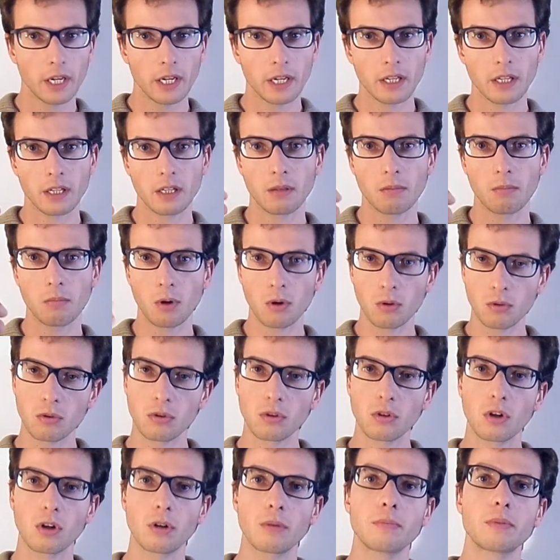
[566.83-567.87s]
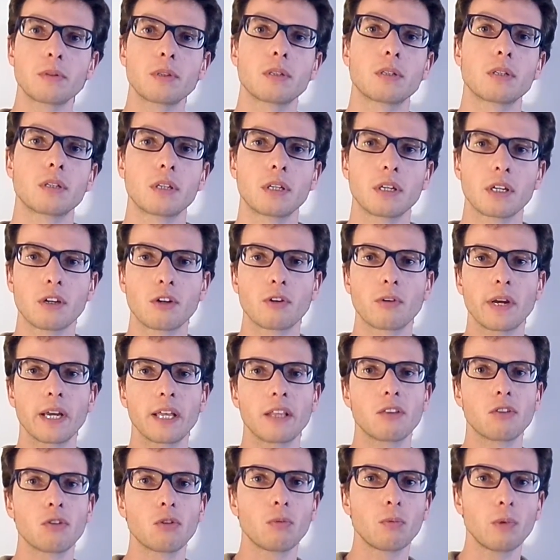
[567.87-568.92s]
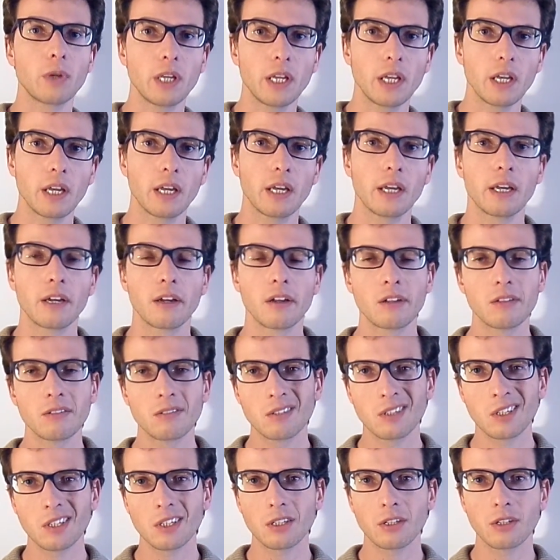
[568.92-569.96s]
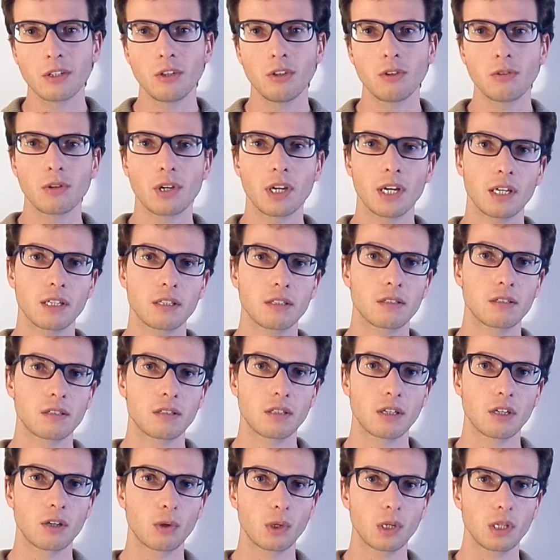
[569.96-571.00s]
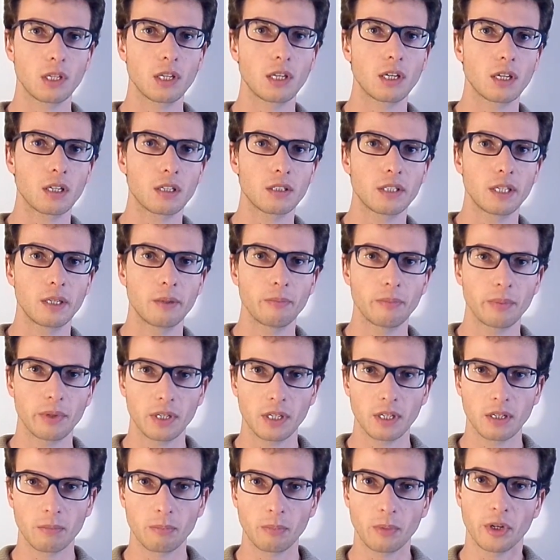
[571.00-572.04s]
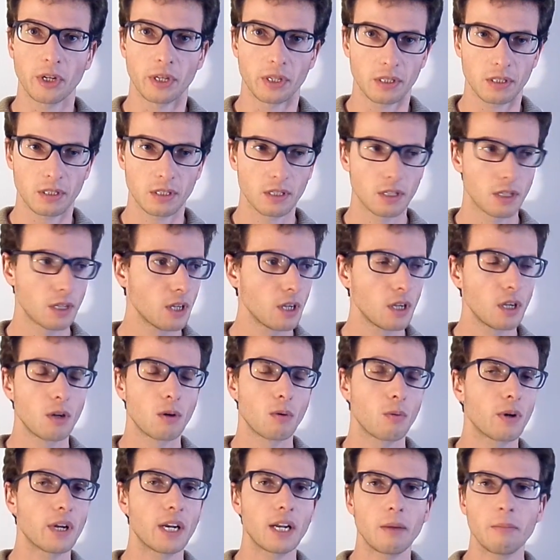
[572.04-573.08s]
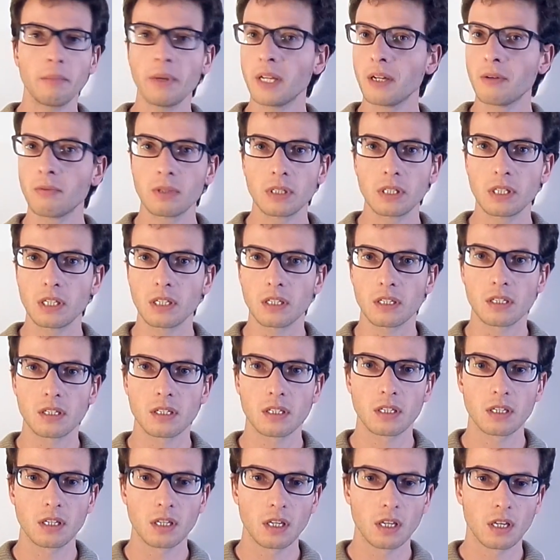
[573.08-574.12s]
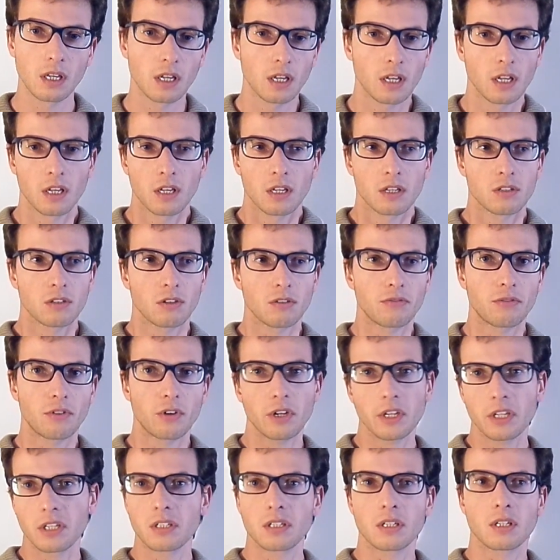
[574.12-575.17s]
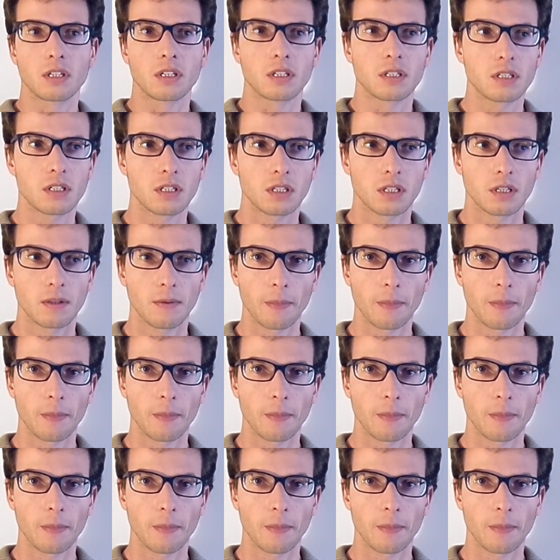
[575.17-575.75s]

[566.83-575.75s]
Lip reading: the both knobs gradually until you get the critical damping point. What I mean with this? So for instance,